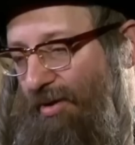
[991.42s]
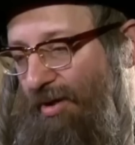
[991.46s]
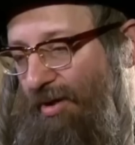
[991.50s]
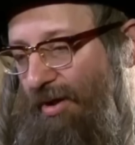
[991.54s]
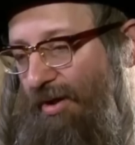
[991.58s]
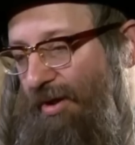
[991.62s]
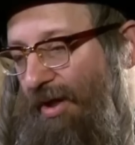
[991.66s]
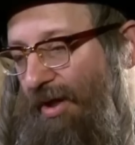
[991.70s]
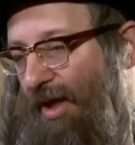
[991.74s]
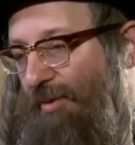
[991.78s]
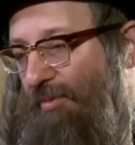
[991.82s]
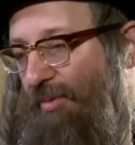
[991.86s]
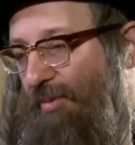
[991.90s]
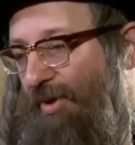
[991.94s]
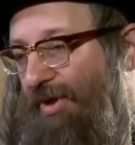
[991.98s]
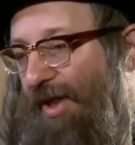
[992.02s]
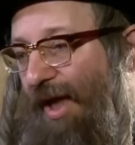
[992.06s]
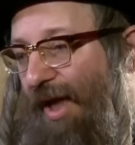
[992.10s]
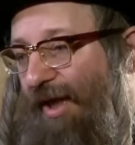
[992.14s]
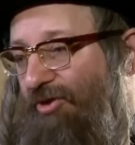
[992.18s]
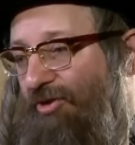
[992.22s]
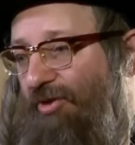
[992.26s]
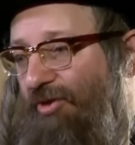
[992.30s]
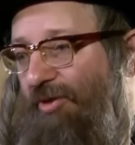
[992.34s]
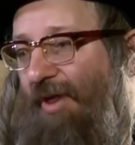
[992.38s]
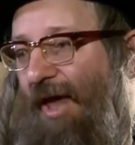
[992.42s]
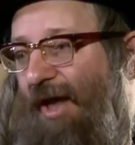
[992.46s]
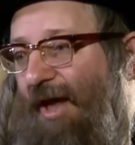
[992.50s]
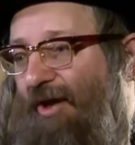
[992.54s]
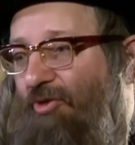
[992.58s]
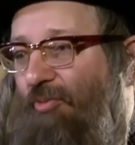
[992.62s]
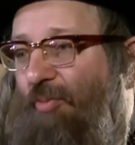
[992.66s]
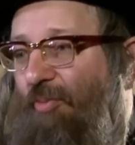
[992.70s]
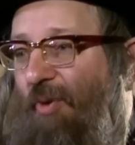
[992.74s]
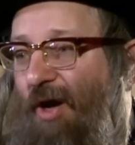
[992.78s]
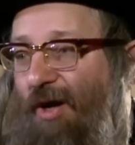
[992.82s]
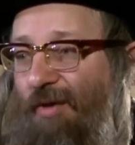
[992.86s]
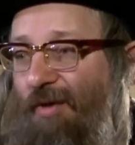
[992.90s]
Yeah, well,
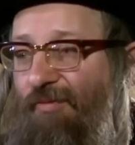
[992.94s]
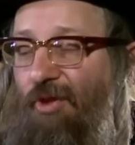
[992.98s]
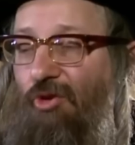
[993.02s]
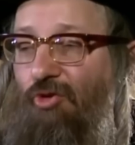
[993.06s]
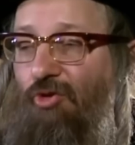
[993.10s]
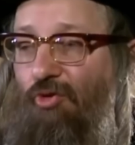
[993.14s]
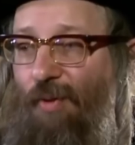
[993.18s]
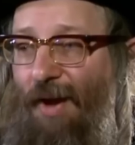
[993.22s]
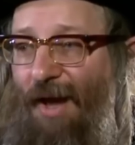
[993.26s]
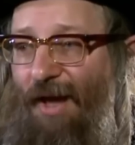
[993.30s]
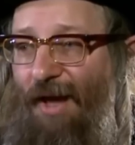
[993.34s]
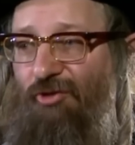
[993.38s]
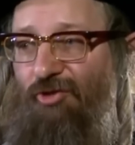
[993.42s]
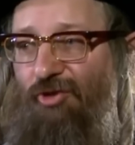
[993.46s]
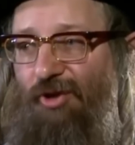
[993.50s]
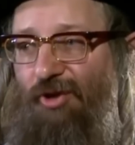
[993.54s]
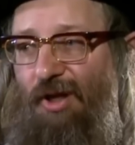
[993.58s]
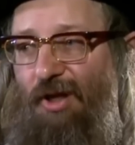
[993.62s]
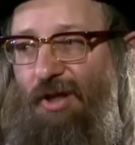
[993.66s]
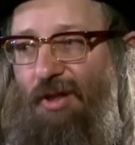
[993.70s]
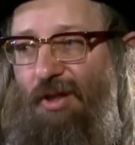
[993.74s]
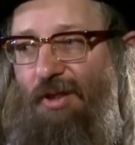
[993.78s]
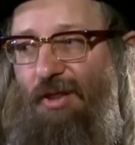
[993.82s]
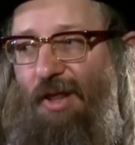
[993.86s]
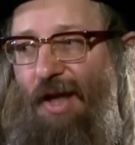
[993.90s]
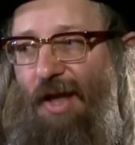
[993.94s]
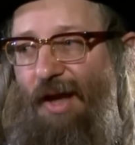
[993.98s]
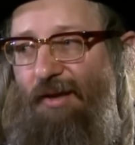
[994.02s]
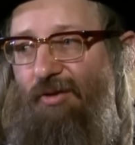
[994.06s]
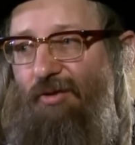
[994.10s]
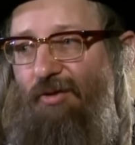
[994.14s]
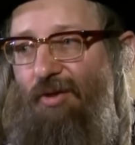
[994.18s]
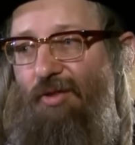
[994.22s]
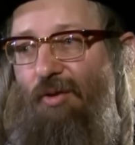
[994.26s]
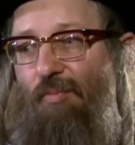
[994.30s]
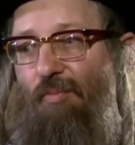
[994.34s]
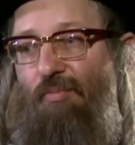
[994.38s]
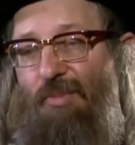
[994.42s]
that's part of the tragedy
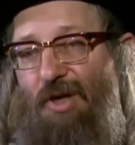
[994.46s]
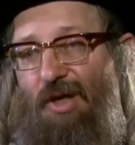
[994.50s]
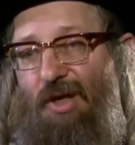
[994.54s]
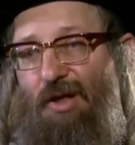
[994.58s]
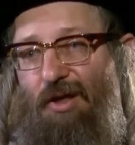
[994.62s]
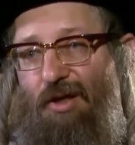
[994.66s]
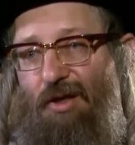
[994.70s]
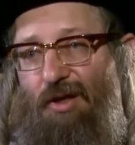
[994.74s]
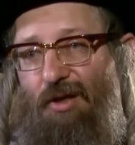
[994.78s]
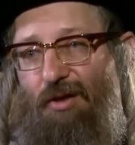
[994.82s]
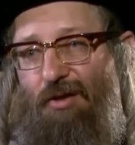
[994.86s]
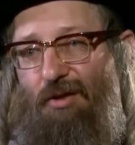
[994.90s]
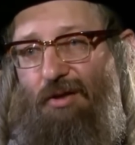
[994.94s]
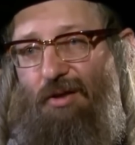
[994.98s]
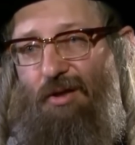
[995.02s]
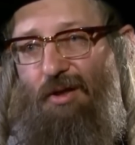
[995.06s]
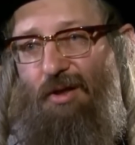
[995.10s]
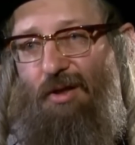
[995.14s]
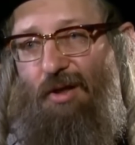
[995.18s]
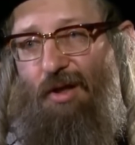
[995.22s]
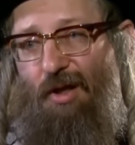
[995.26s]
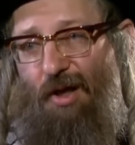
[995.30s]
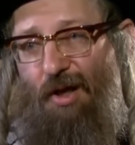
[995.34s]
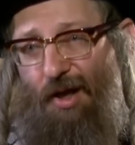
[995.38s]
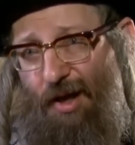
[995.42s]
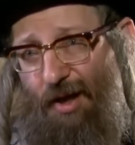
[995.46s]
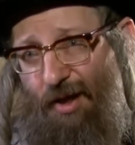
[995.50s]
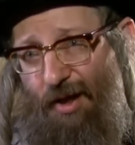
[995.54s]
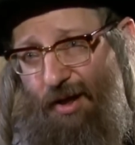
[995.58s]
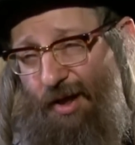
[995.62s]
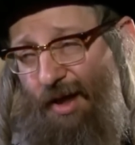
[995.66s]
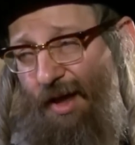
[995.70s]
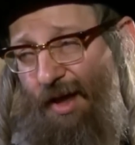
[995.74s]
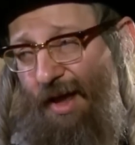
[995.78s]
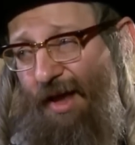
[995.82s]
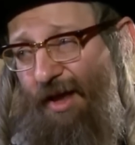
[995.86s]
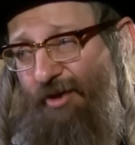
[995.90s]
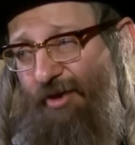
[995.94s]
that the
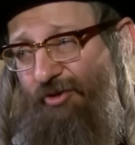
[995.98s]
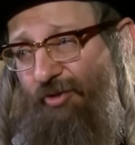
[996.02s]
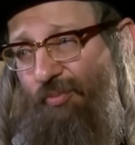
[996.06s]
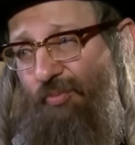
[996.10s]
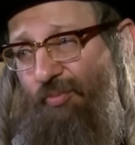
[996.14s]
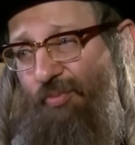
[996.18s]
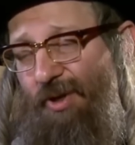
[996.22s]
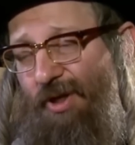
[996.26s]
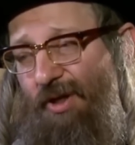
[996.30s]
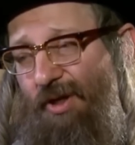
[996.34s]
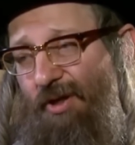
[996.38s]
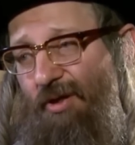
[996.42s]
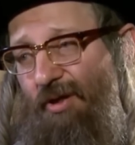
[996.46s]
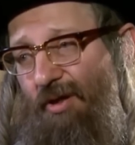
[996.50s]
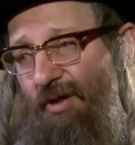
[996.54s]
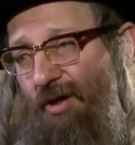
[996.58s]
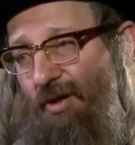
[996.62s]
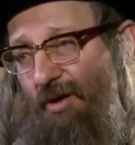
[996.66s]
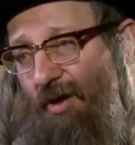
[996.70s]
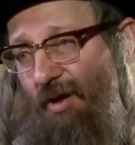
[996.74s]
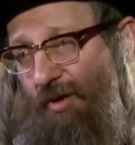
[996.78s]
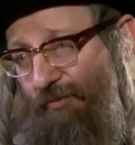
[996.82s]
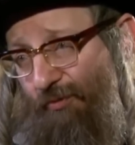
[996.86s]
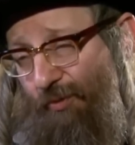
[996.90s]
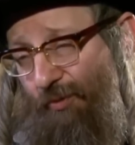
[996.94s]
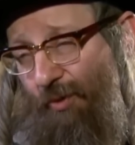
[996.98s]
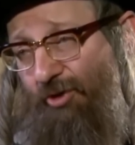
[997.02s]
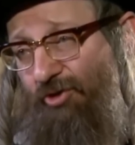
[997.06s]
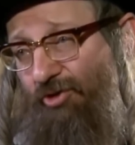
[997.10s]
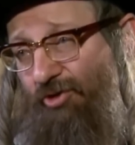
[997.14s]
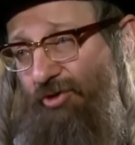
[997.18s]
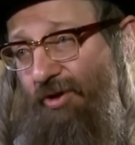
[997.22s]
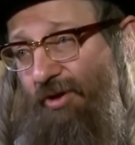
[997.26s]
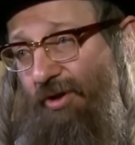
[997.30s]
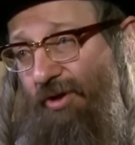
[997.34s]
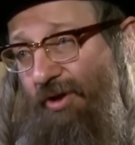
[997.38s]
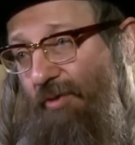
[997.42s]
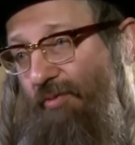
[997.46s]
has been,
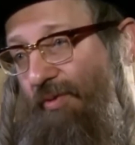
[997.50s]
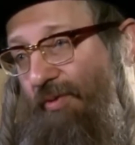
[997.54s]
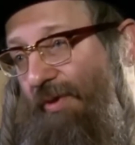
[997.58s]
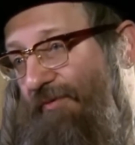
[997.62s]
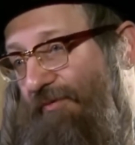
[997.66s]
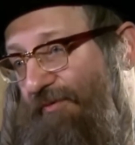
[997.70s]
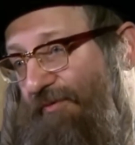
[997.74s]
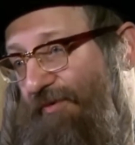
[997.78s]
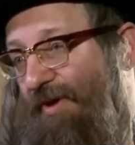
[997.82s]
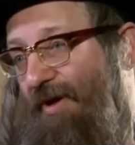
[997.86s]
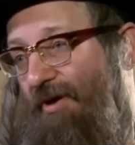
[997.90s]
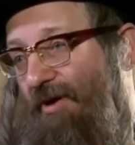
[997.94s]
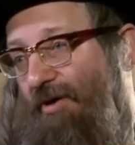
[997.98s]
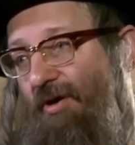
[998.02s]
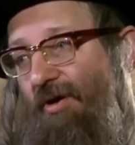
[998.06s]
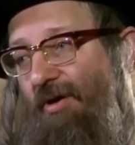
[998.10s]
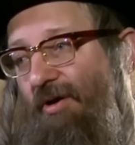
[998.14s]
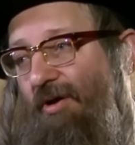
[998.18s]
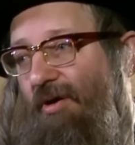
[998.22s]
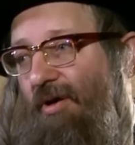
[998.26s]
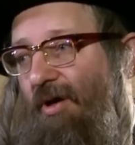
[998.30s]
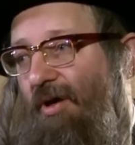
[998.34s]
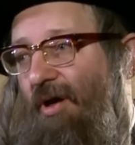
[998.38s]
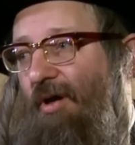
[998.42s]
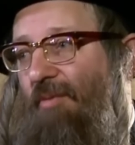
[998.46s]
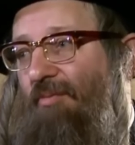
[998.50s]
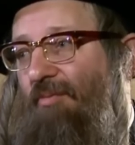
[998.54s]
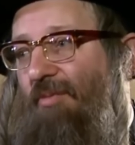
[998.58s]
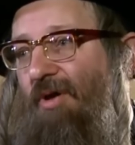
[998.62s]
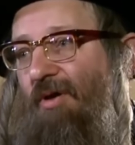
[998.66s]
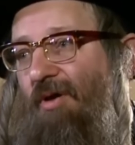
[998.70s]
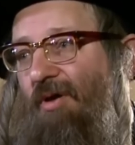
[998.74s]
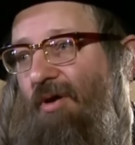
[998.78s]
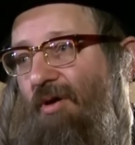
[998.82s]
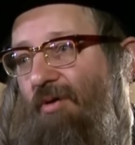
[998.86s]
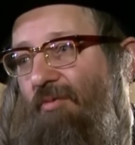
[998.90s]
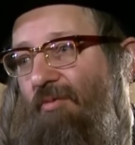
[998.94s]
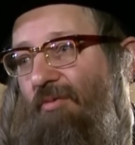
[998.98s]
unfortunately, we feel,
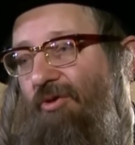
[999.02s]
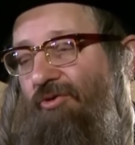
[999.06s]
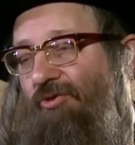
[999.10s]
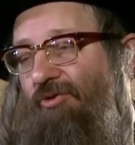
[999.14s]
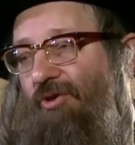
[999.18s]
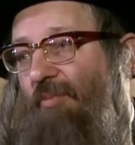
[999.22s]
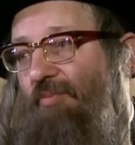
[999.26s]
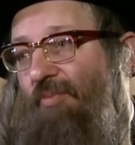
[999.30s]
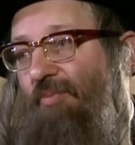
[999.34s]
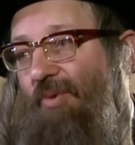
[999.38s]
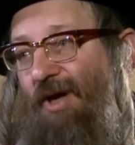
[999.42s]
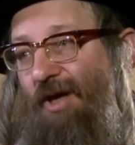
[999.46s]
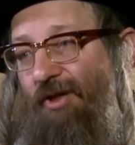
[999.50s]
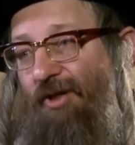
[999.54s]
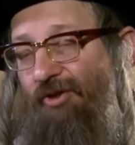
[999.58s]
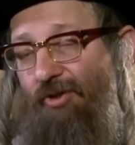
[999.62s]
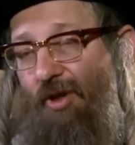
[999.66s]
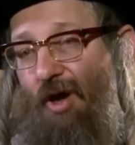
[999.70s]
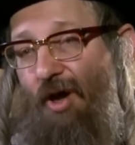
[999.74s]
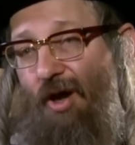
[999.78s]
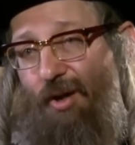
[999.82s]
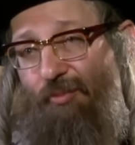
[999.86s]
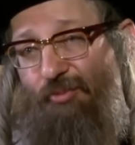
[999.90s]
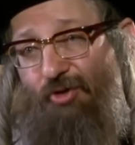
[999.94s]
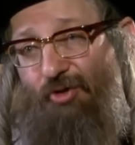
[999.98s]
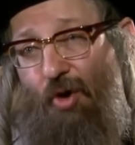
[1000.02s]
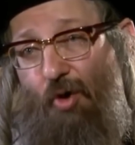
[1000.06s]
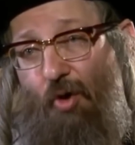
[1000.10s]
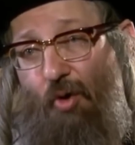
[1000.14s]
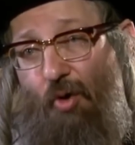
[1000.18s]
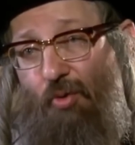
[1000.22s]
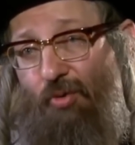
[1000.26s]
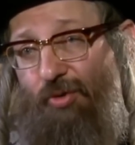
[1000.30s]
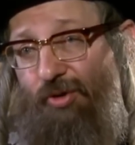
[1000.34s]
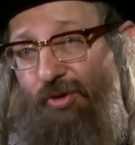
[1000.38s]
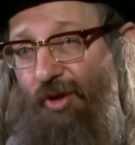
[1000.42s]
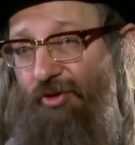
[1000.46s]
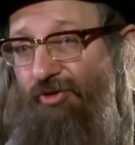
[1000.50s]
sometimes
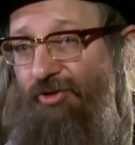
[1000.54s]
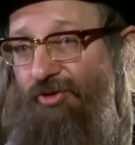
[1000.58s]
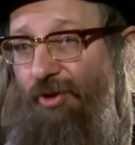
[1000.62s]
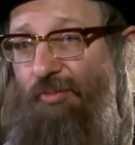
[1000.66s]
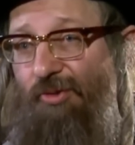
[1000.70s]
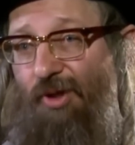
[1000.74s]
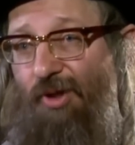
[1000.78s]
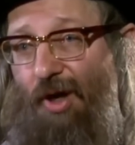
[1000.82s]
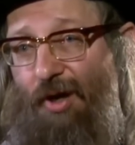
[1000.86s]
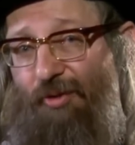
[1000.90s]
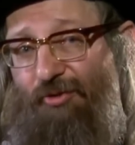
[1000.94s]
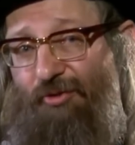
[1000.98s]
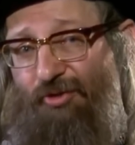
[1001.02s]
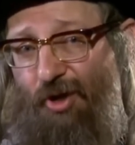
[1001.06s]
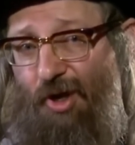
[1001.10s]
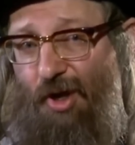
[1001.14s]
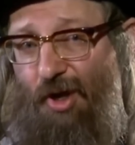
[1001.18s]
owned and sometimes